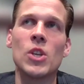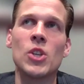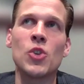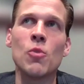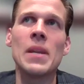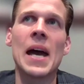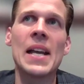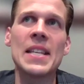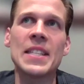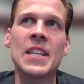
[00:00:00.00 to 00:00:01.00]

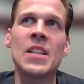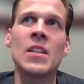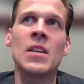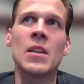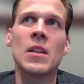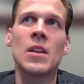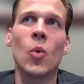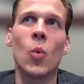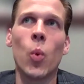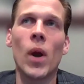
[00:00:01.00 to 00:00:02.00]
humanizing
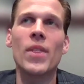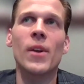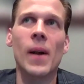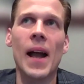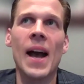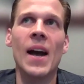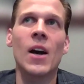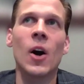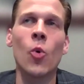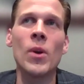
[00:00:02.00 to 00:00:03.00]
where they're at,
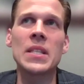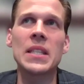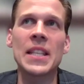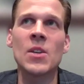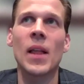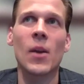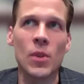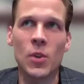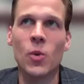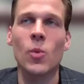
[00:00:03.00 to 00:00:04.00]
always leading like
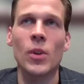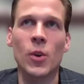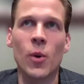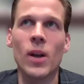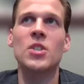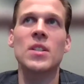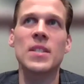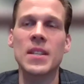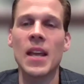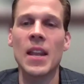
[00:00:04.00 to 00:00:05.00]
with
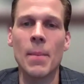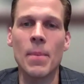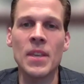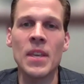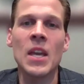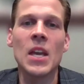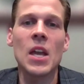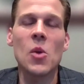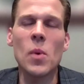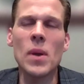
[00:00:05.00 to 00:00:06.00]
questions and empathy.
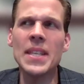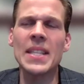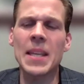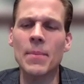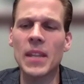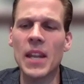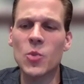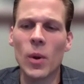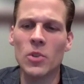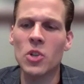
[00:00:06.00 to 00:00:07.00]
We said something
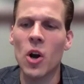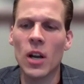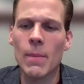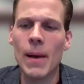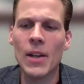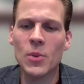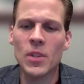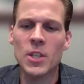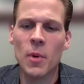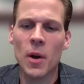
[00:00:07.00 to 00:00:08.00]
as we were talking about
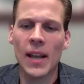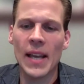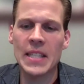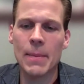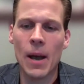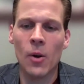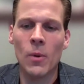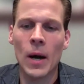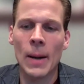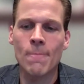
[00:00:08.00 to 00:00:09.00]
doing this podcast
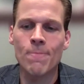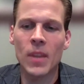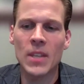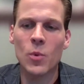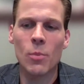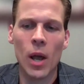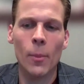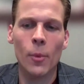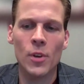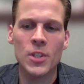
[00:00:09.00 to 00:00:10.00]
about, because we
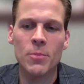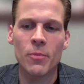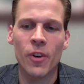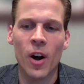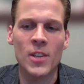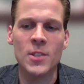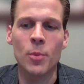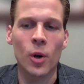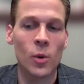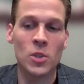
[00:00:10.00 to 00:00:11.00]
brought up Chris Voss'
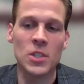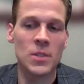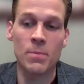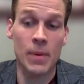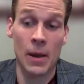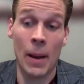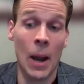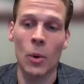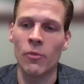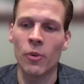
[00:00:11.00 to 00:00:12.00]
book, which is a
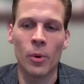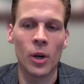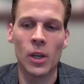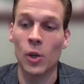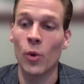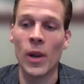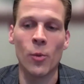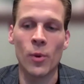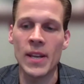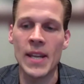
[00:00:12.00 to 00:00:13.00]
powerful book, a
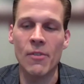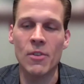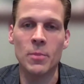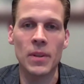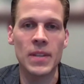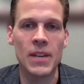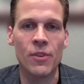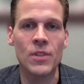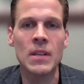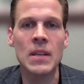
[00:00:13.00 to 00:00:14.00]
great read, Never Split the
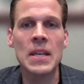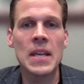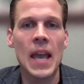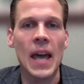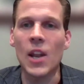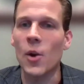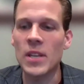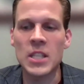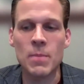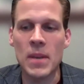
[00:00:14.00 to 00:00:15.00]
Difference. And I know
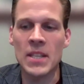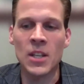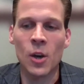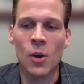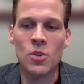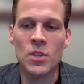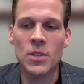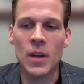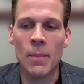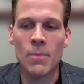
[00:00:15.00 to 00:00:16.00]
he speaks and
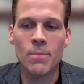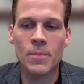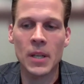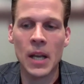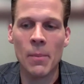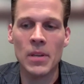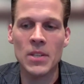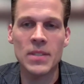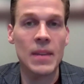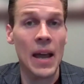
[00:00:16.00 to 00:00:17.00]
coaches to
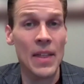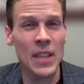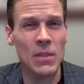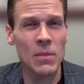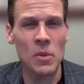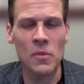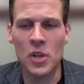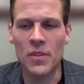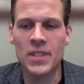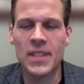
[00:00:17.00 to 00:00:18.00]
companies. I think you
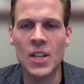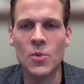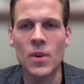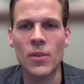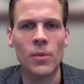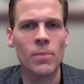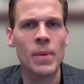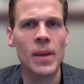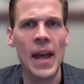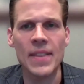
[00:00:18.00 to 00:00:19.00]
shared the stage with or
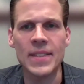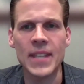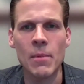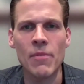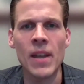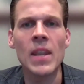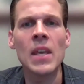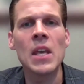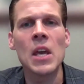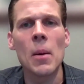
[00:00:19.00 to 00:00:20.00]
been at the same event.
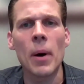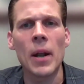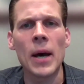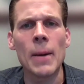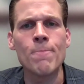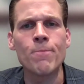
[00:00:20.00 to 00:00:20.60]
But